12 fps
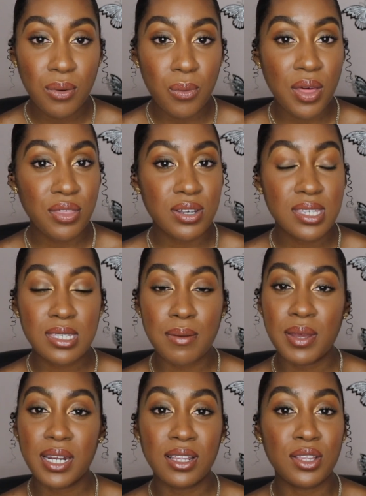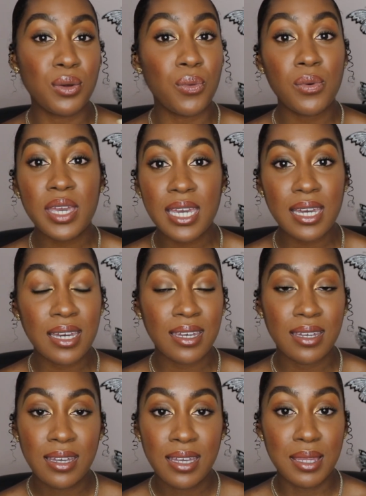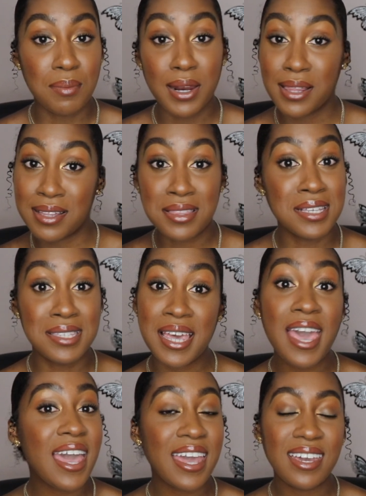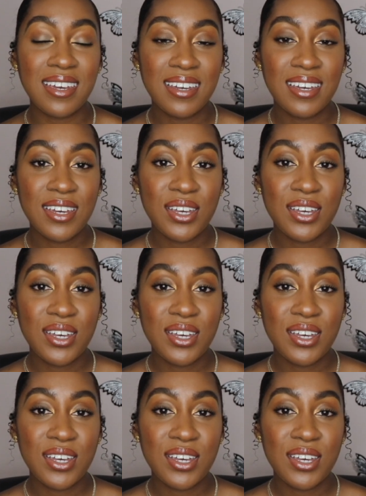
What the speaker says: whether it's the middle of the week, the middle of the day,